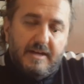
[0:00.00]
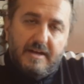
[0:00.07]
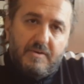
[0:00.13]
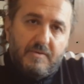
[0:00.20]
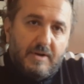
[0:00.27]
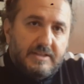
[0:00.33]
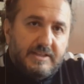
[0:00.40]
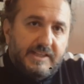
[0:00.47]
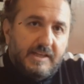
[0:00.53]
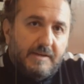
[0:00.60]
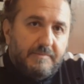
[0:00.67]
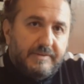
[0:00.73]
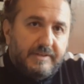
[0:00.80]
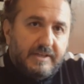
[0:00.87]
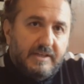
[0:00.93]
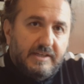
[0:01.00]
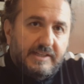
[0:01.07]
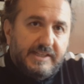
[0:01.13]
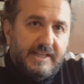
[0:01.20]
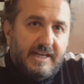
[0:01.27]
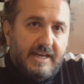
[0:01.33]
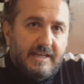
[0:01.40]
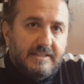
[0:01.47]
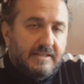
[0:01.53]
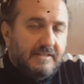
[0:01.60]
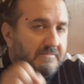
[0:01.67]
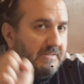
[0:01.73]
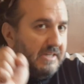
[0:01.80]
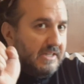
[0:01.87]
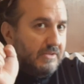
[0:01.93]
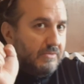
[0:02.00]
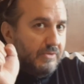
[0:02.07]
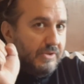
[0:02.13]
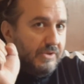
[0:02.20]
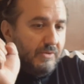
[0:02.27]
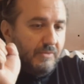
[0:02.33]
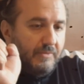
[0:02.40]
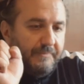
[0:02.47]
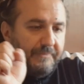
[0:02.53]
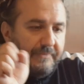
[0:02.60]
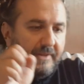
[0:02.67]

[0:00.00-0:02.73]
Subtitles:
write something inside and take it with you.